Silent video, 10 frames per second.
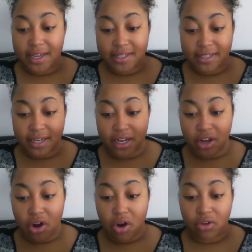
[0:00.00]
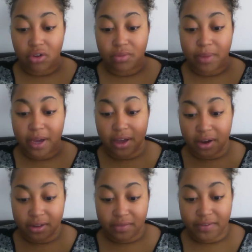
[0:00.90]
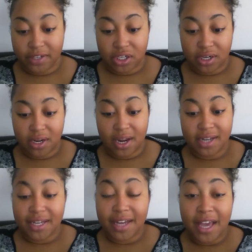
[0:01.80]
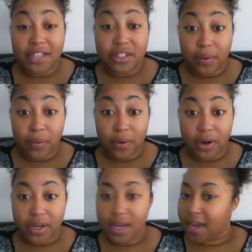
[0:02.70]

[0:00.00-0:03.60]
is getting called by God in the vision. And he said, Yes, Lord.